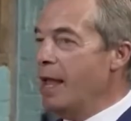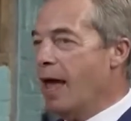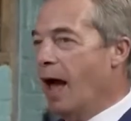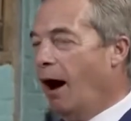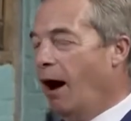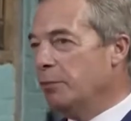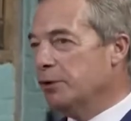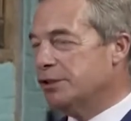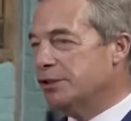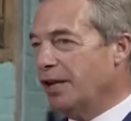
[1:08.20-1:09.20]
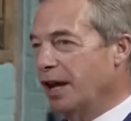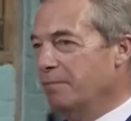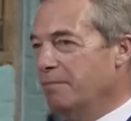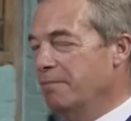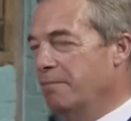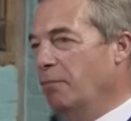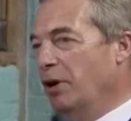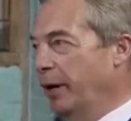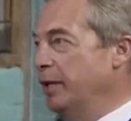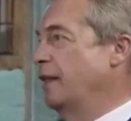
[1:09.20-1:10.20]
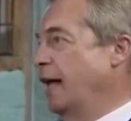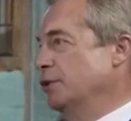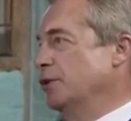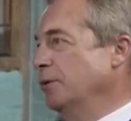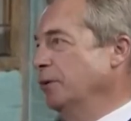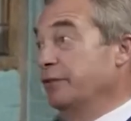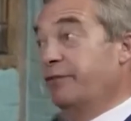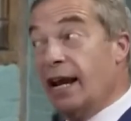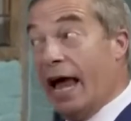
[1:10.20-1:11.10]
Yeah, when I went to that school, and I was very